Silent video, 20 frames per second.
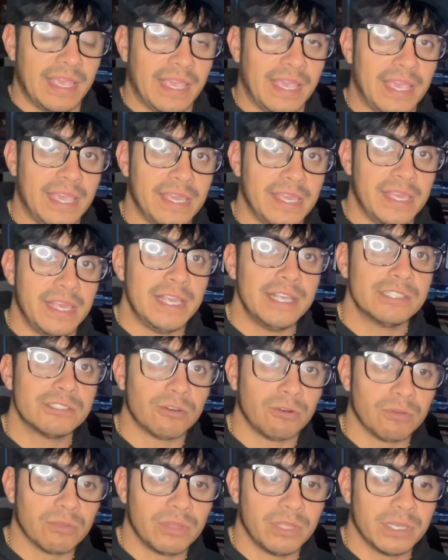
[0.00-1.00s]
and he
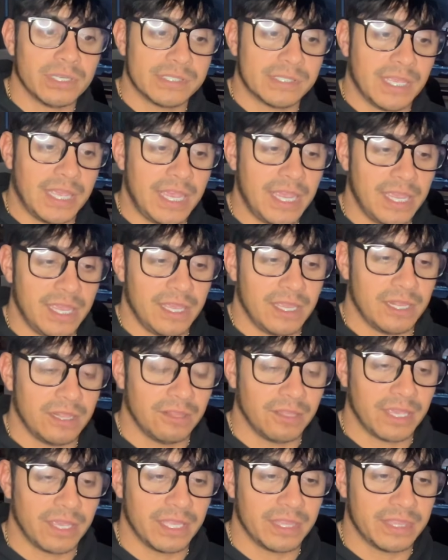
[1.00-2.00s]
told us, "Hey,
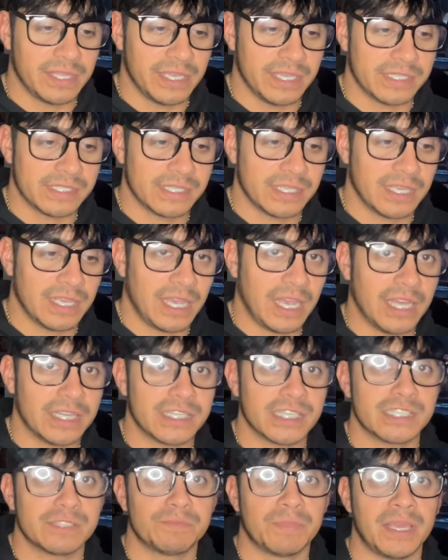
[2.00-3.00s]
look at this! I
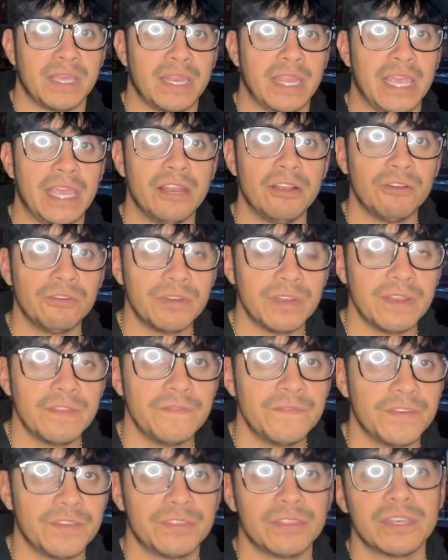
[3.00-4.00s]
just spent
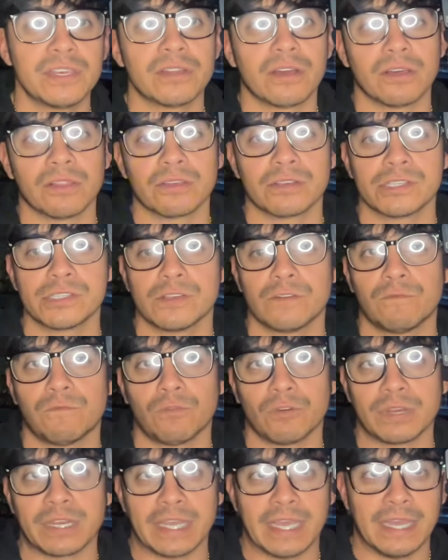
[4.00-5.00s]
$850
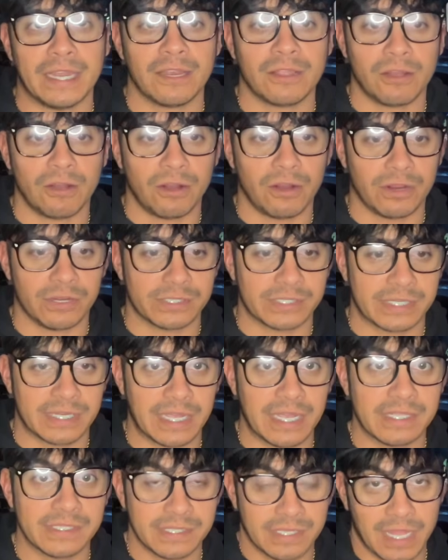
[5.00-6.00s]
for 9 cards,
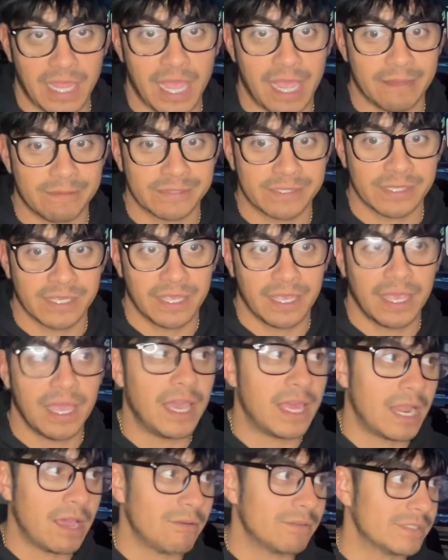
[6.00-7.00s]
9 slabs,"
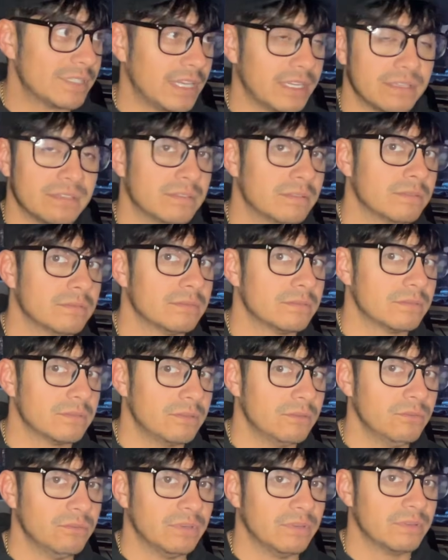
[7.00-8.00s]
and I was like,
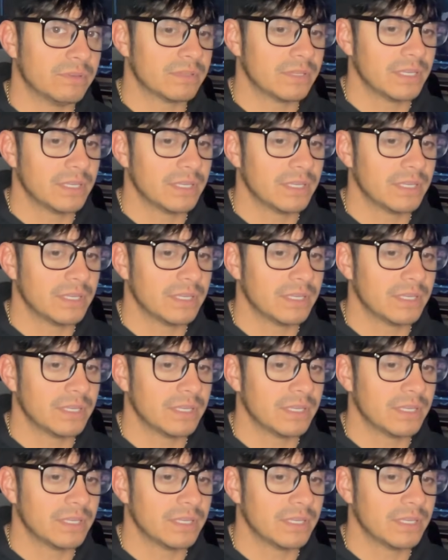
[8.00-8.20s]
"Ooh,